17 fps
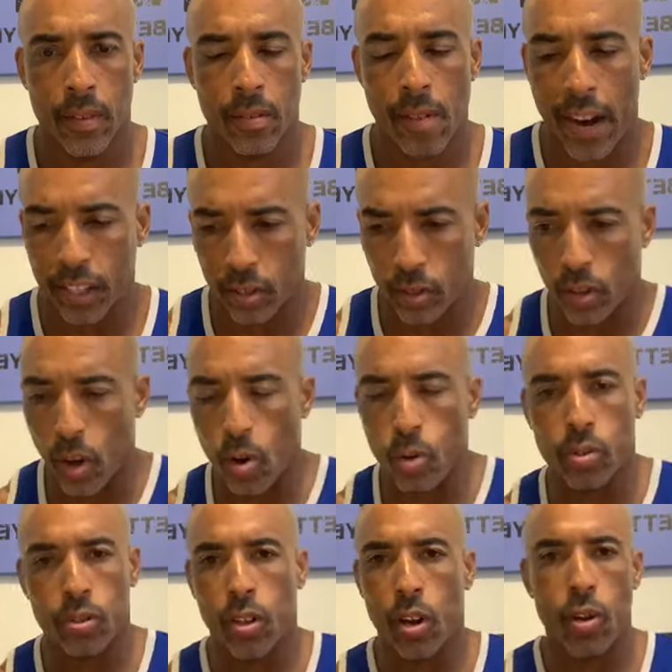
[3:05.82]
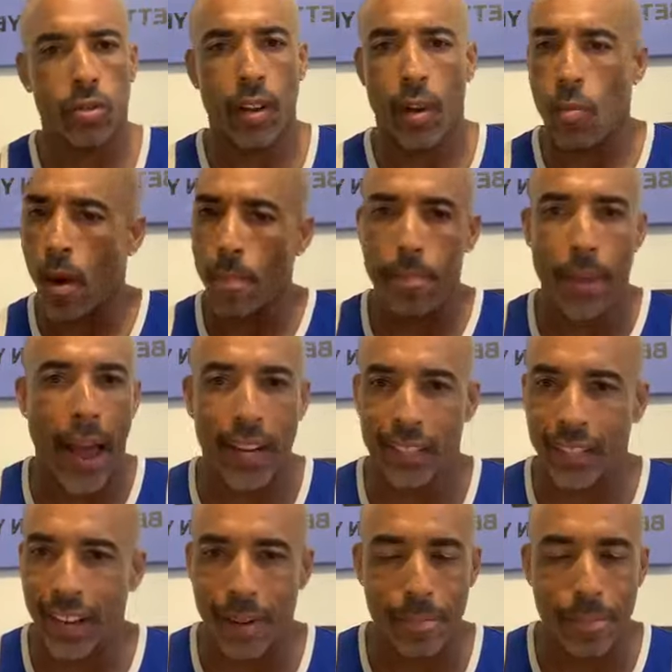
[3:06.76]
right? So those I'm
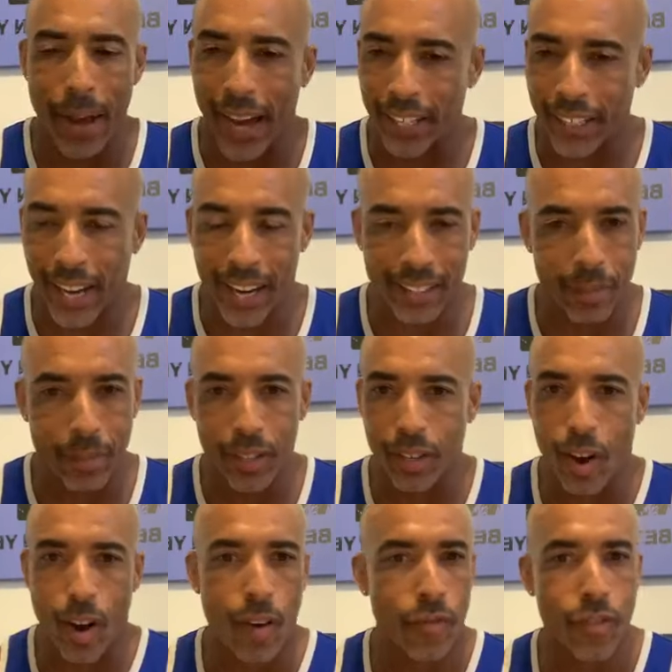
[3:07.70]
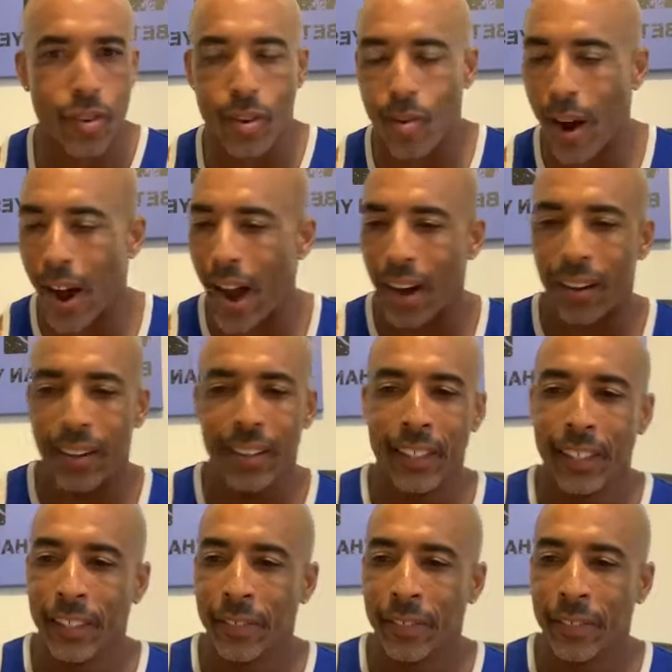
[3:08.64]
back, guys. I've been gone for a while.